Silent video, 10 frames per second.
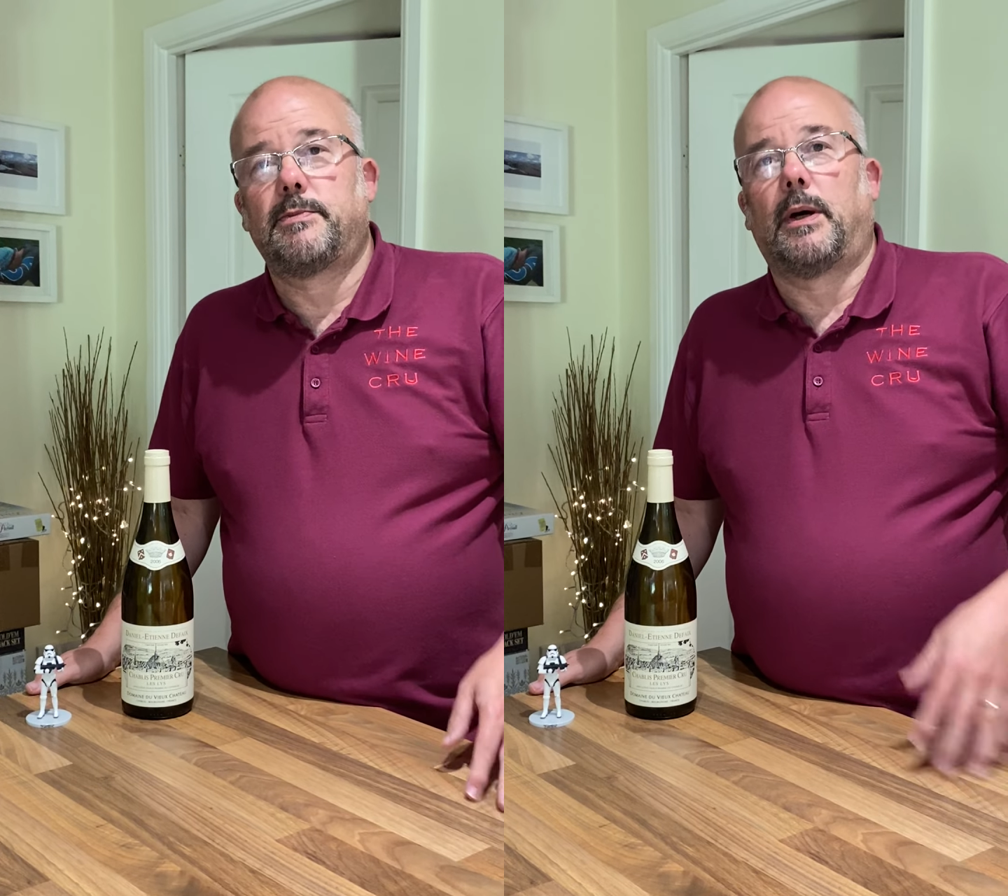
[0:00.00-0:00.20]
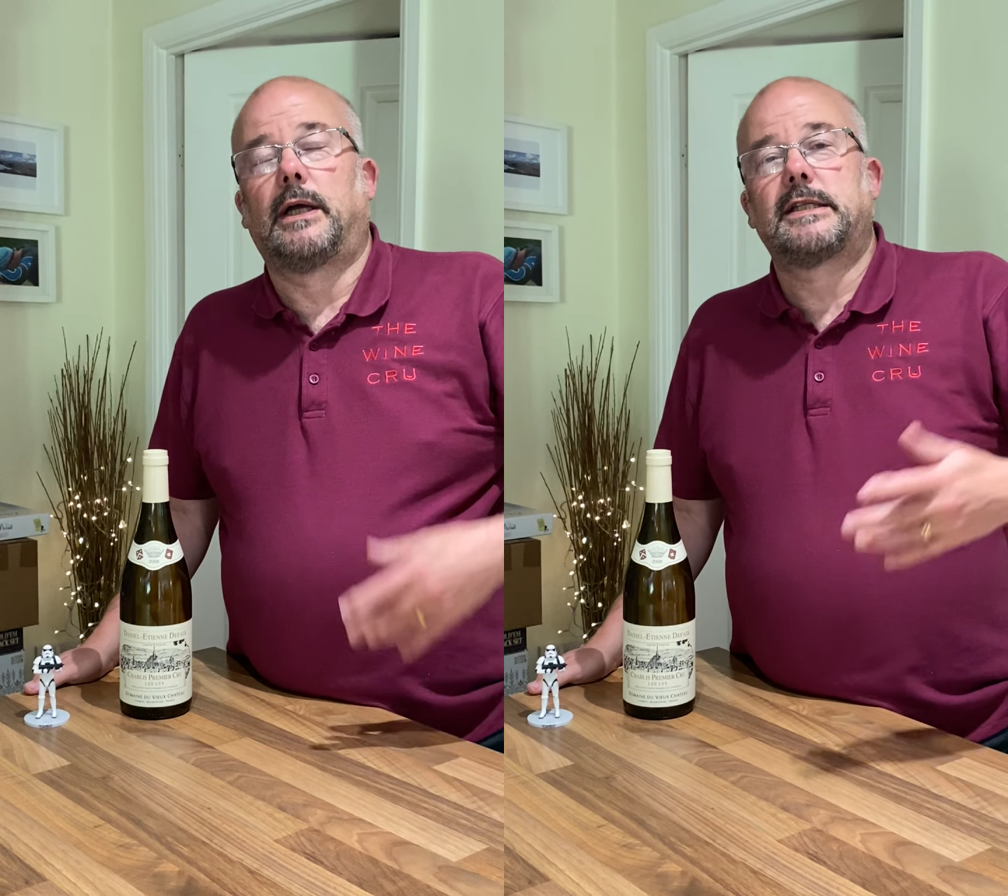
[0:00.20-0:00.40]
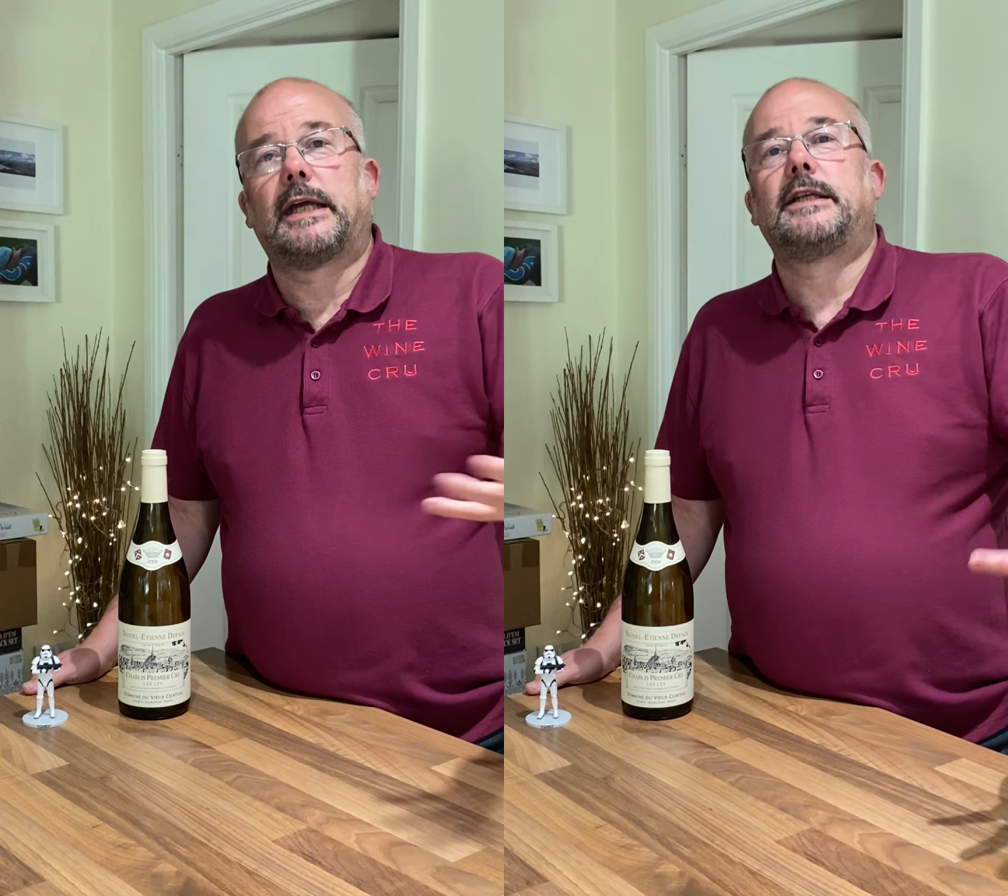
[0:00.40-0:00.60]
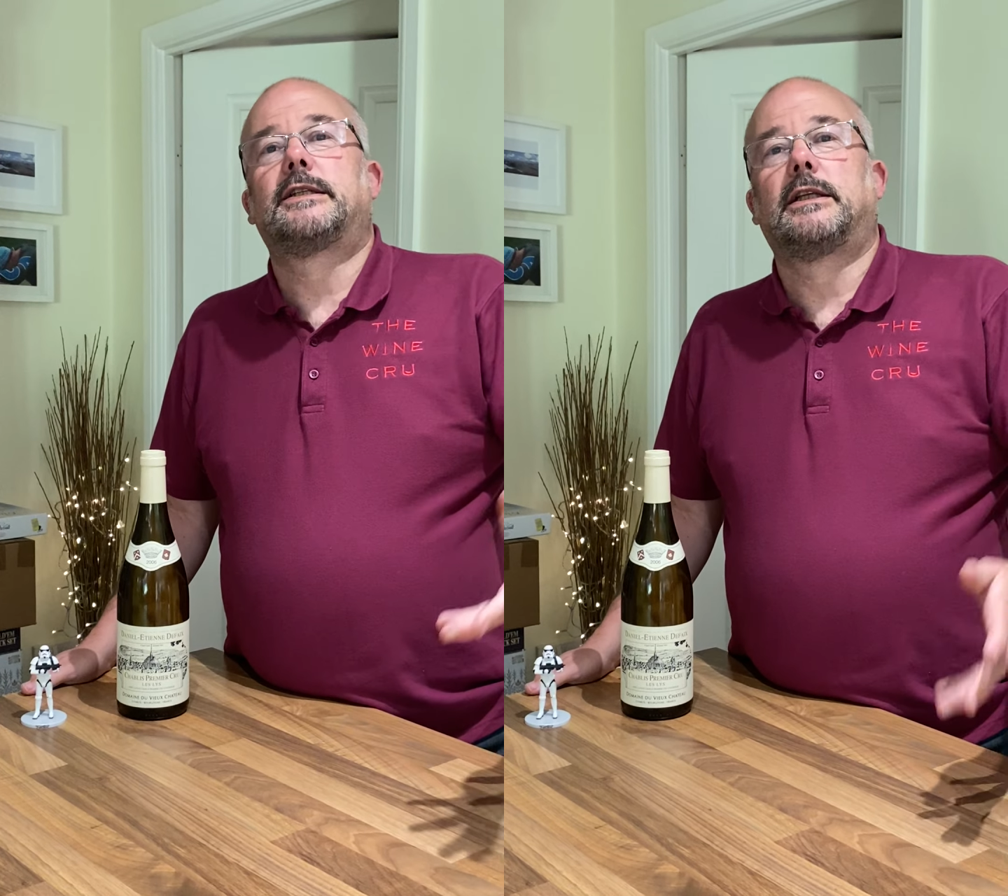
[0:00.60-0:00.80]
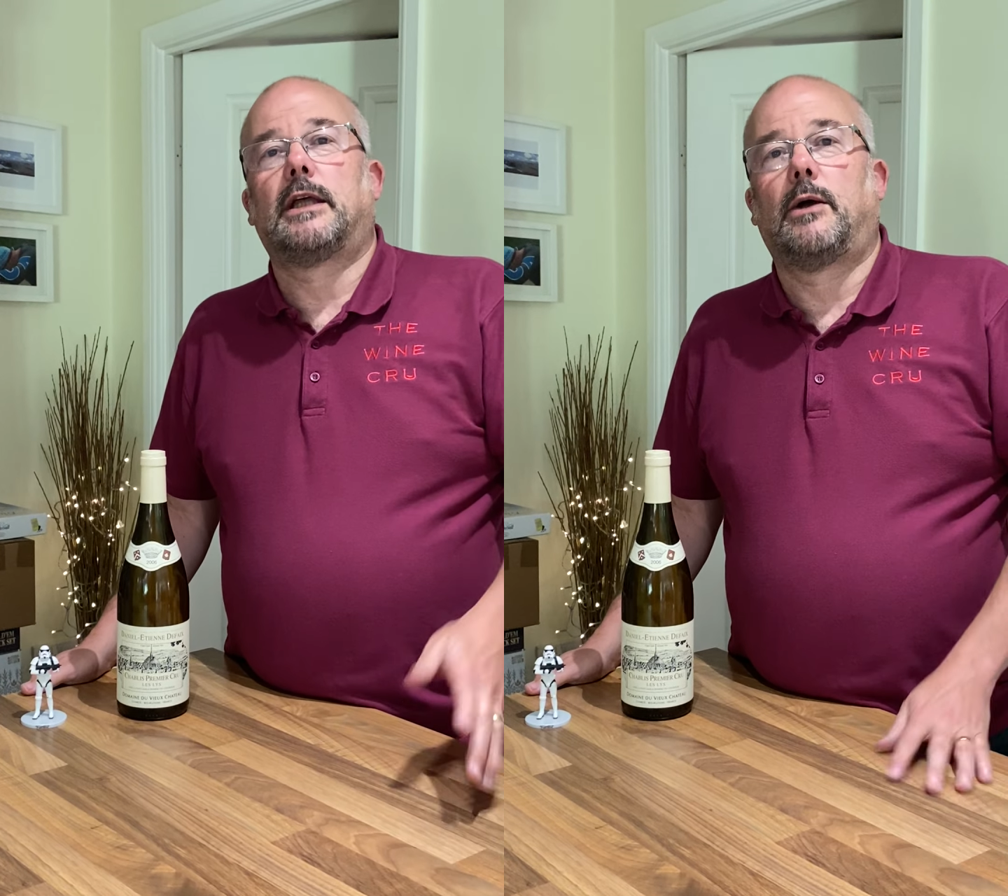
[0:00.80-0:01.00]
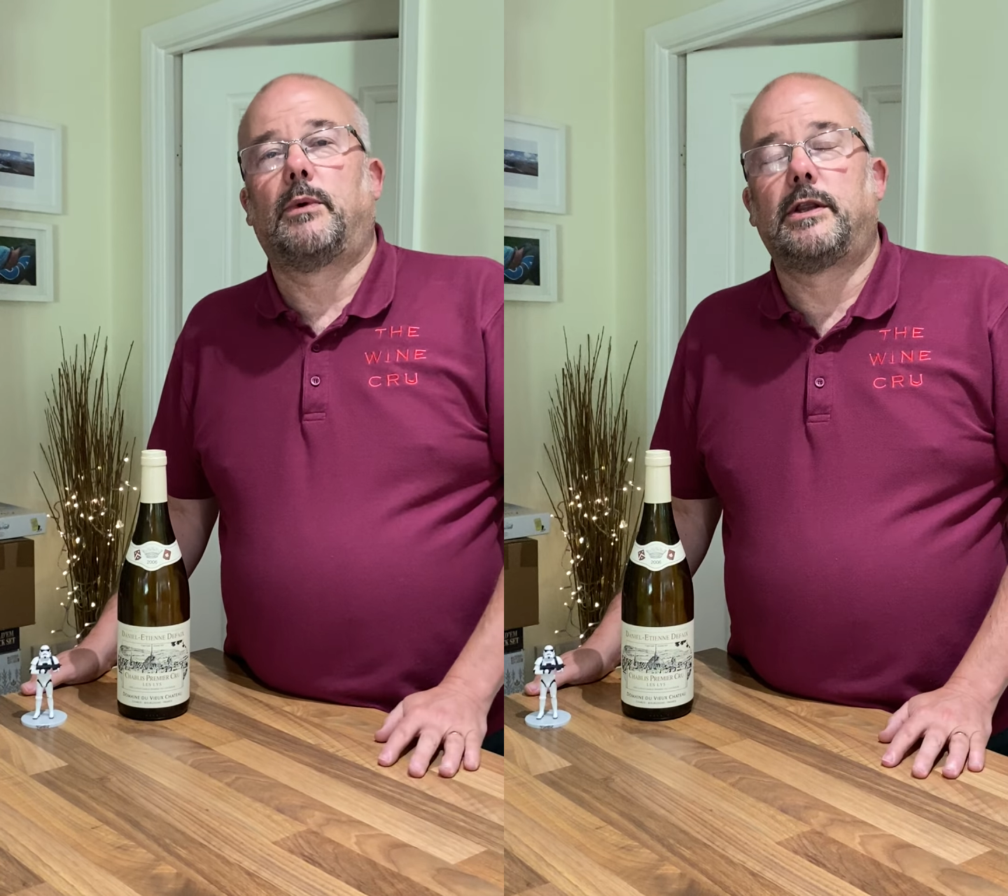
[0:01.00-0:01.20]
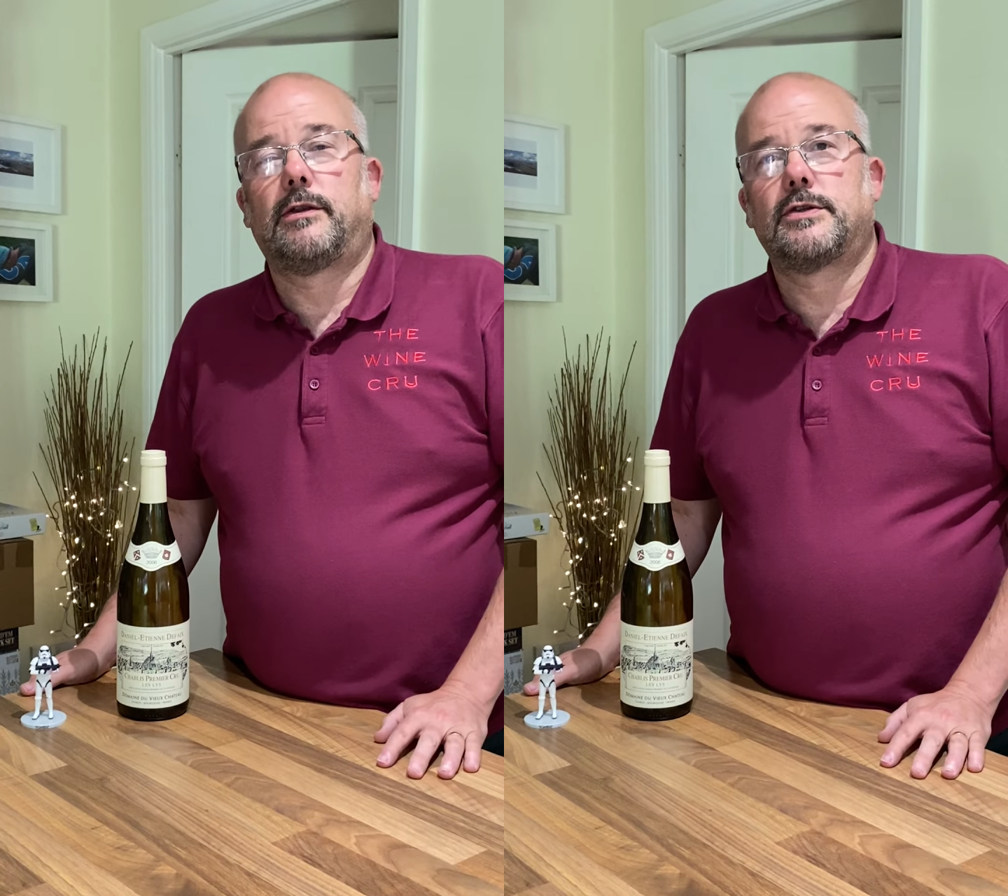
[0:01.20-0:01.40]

by a tasting that I went